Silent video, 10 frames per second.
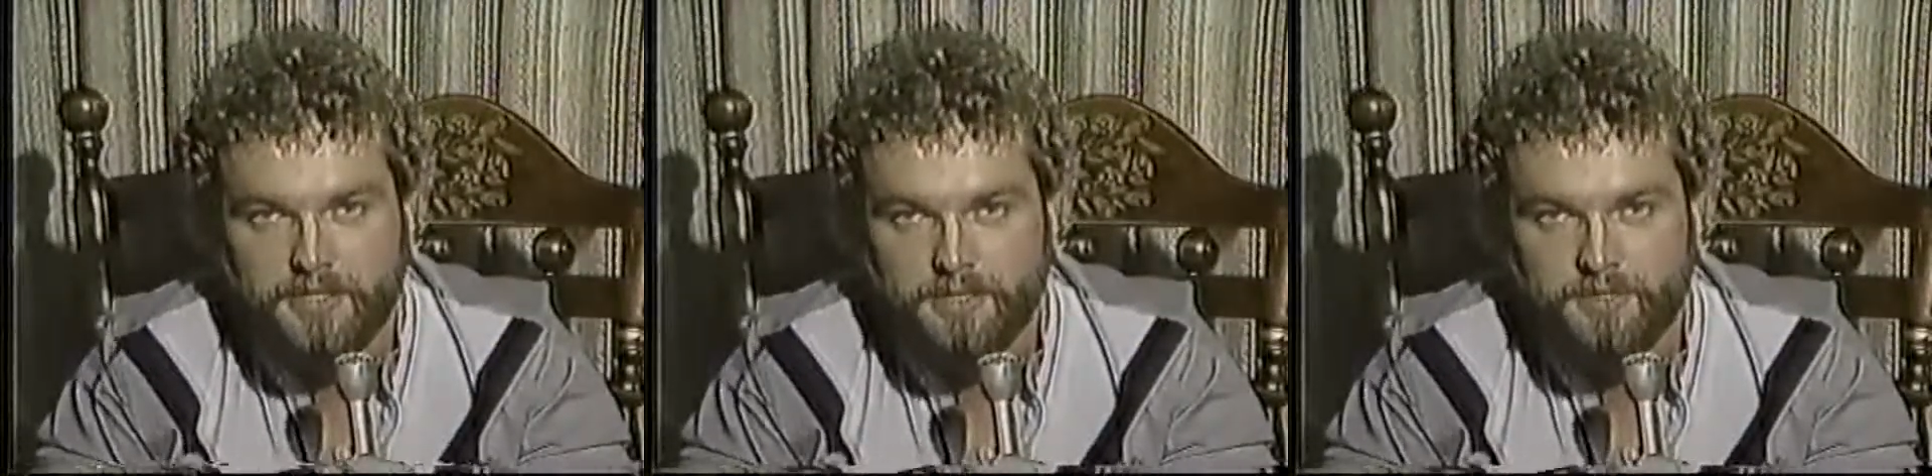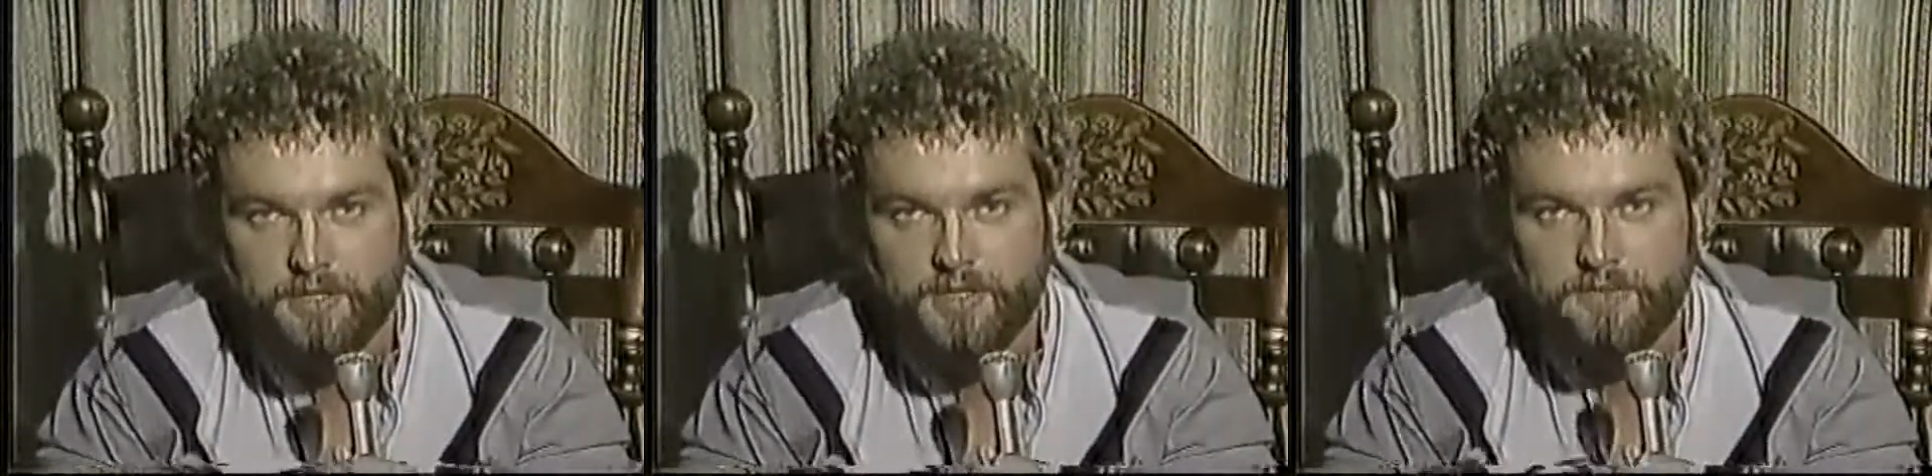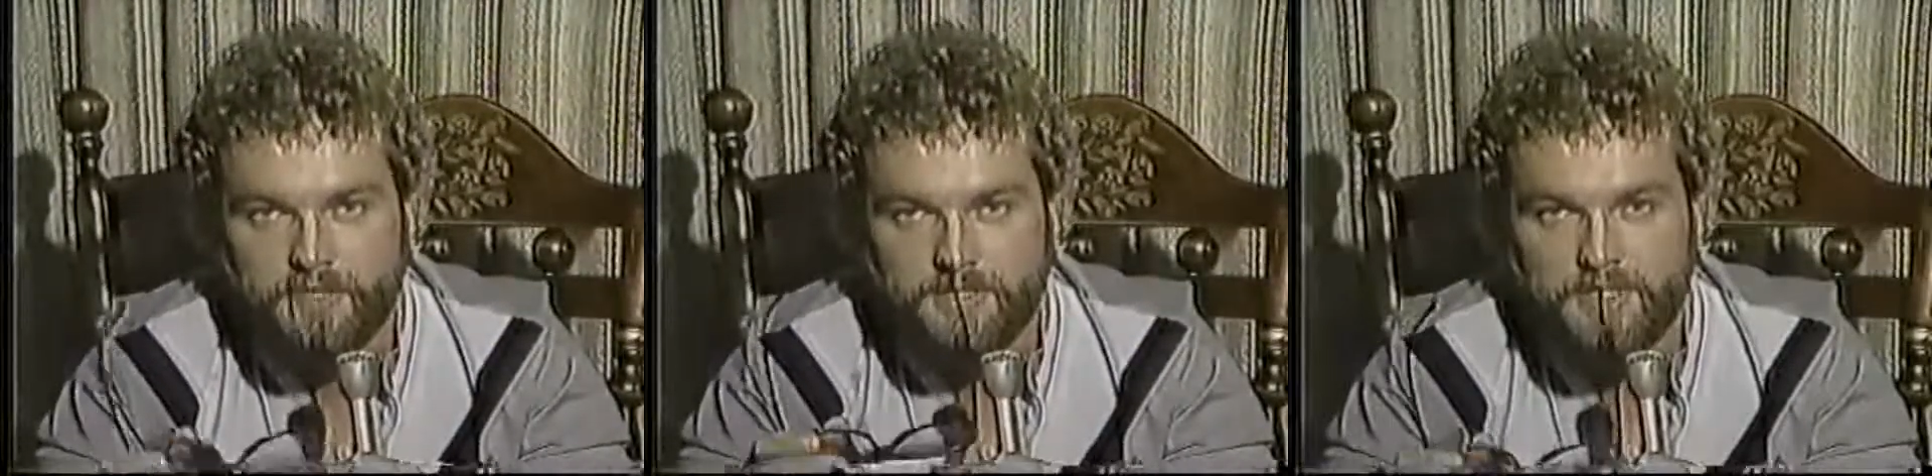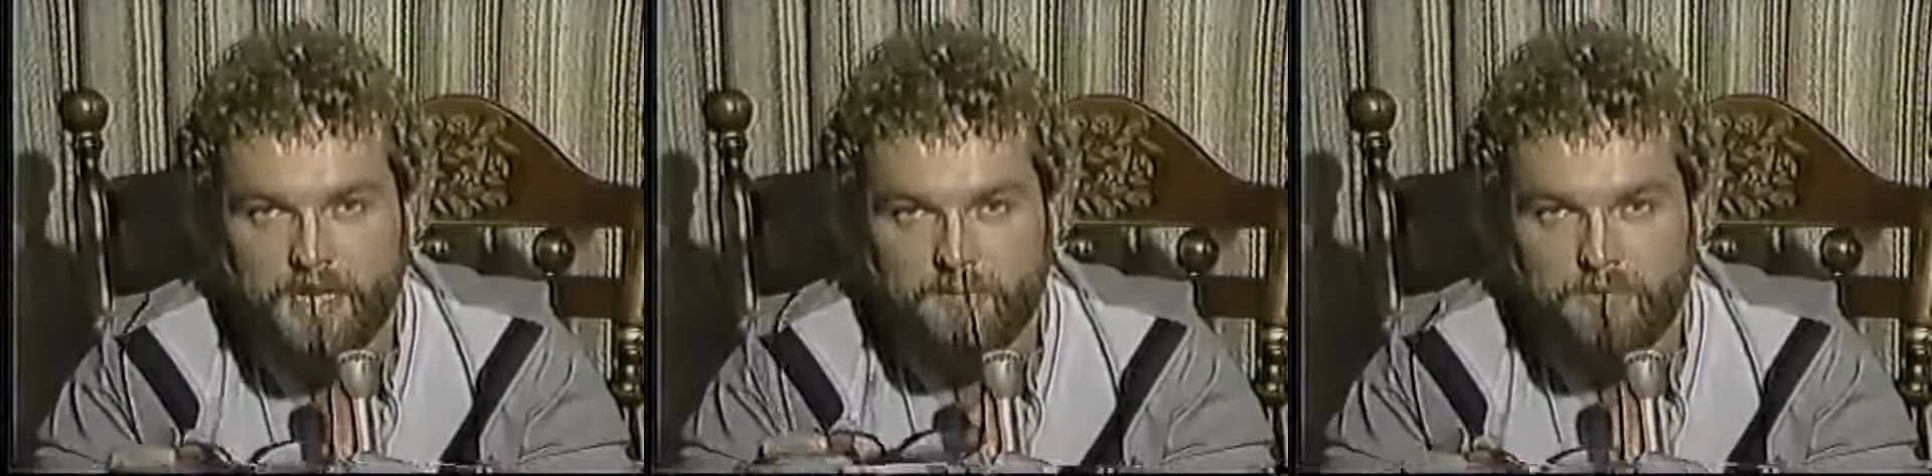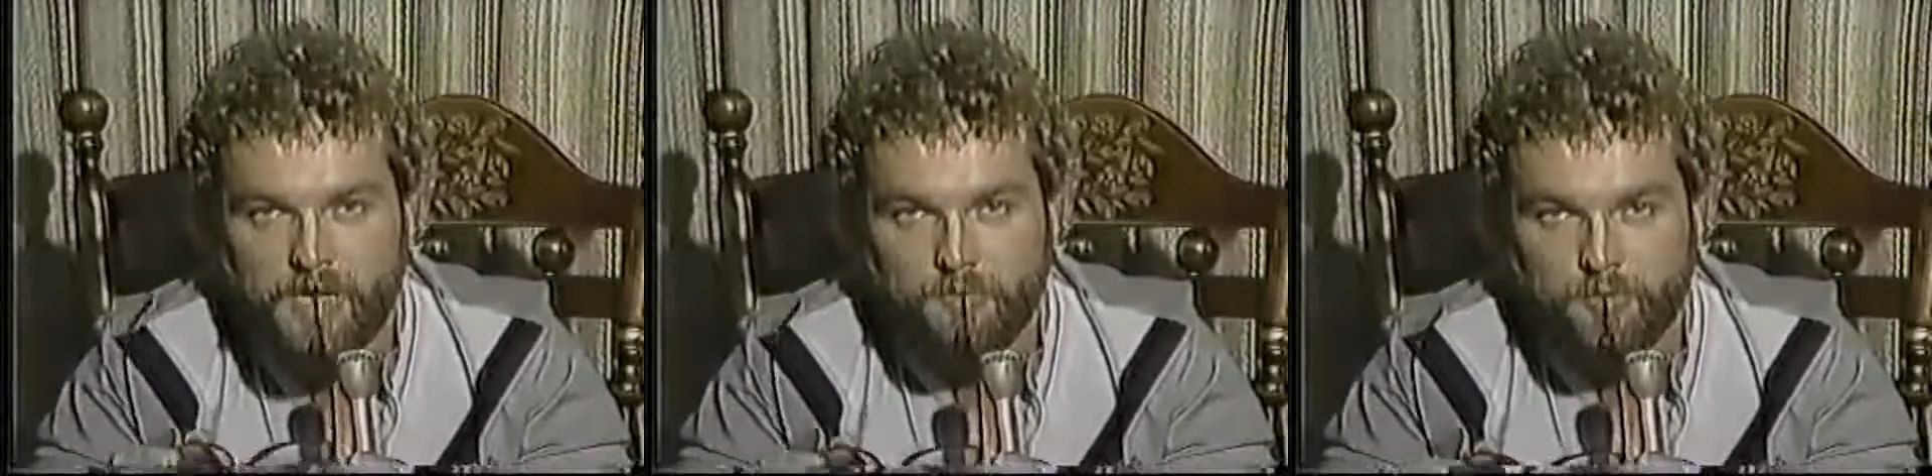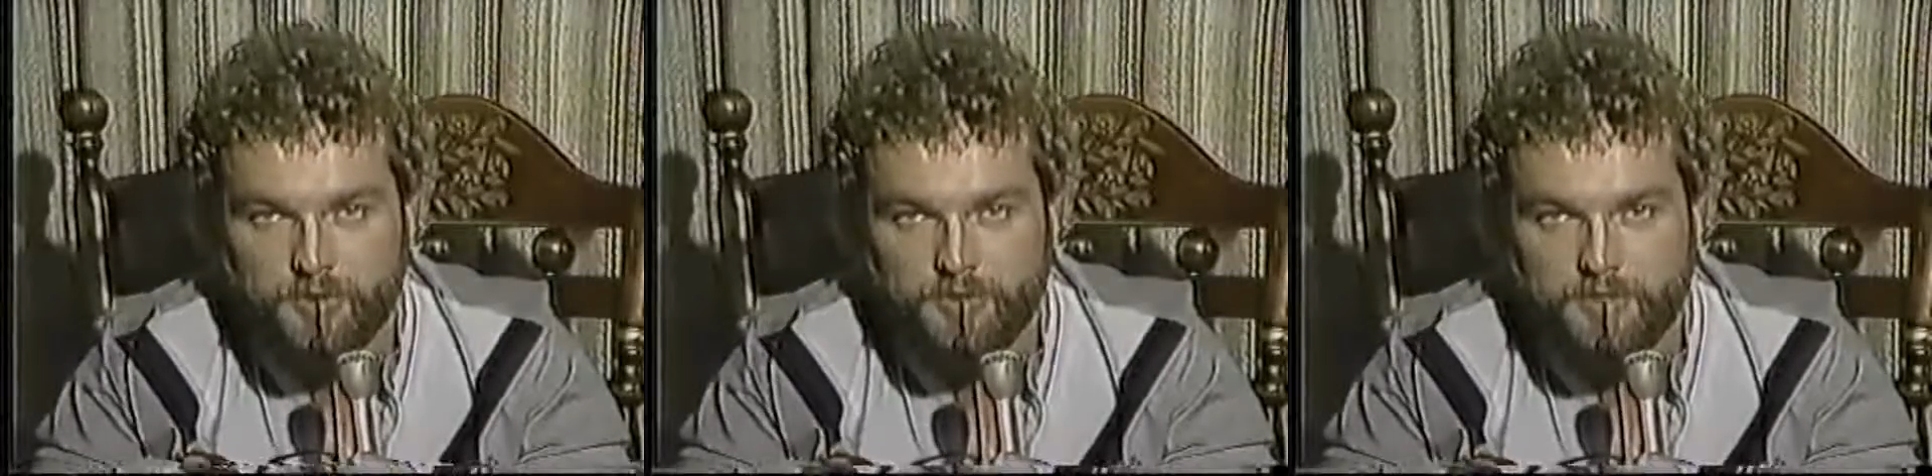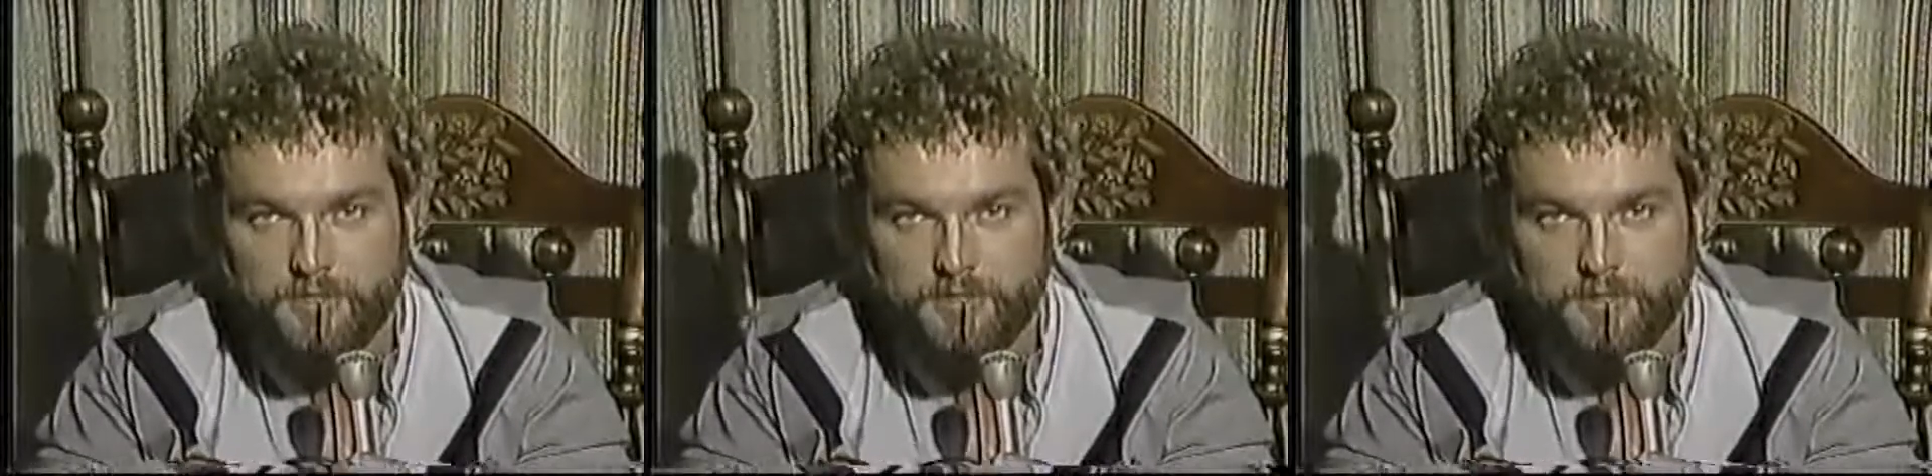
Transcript: here that doubt my word